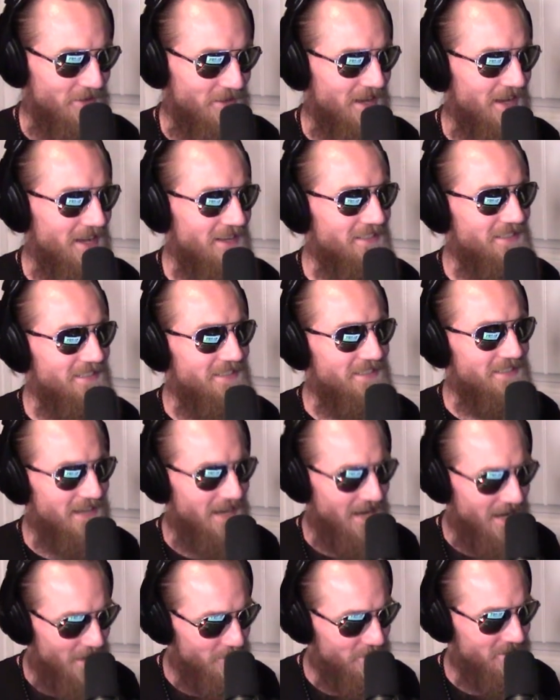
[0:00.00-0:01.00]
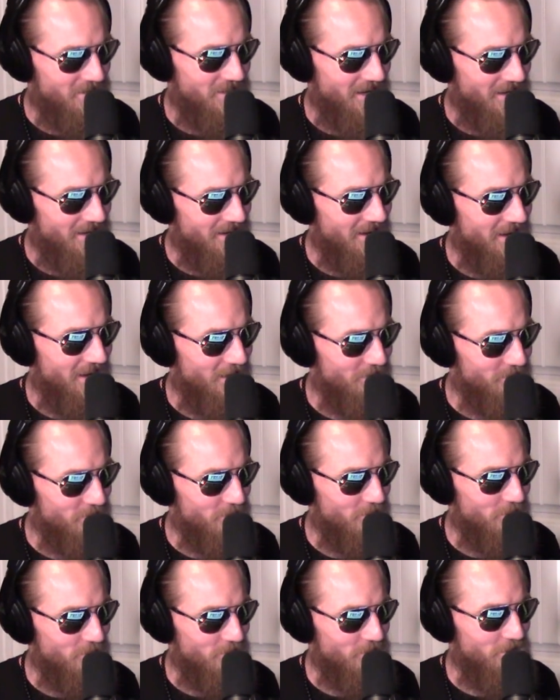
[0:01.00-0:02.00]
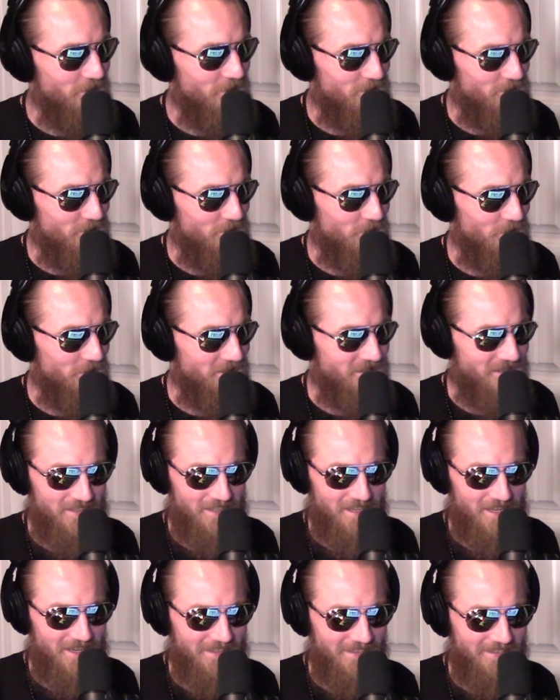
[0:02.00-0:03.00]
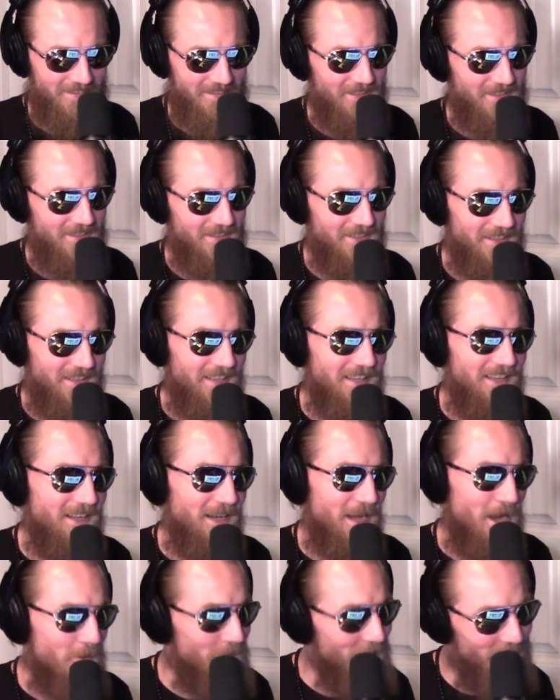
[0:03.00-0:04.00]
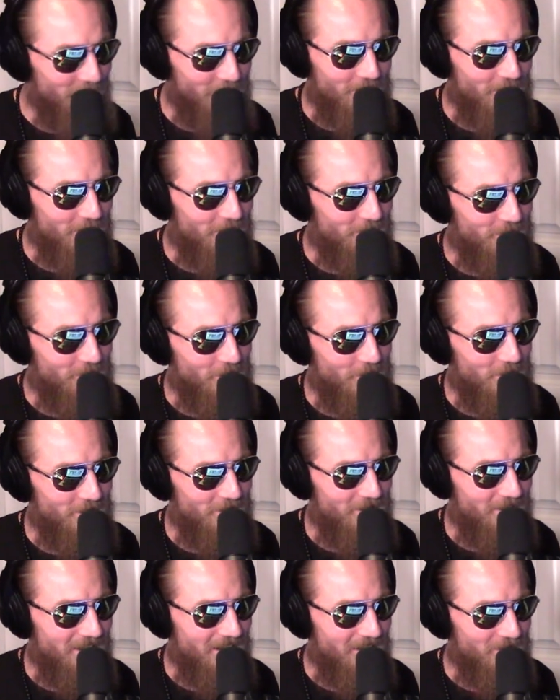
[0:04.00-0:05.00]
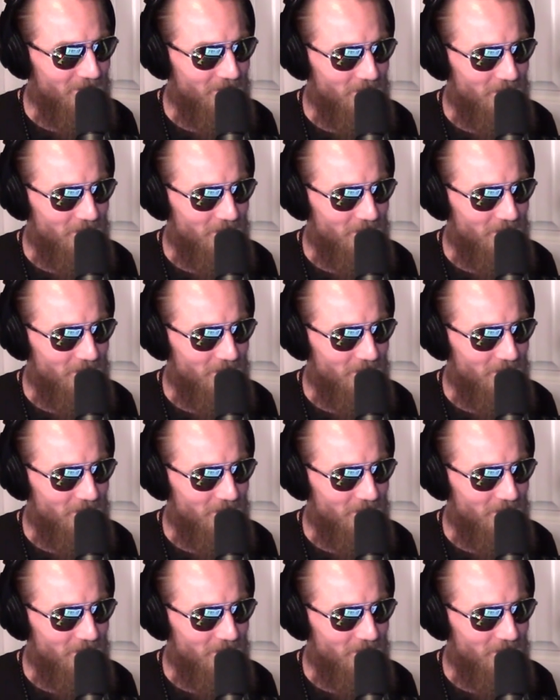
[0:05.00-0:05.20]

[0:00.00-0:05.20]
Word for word: I'll God bet. damn, does that guy have some good, good stories to tell. So wow. I'm really looking forward to that one.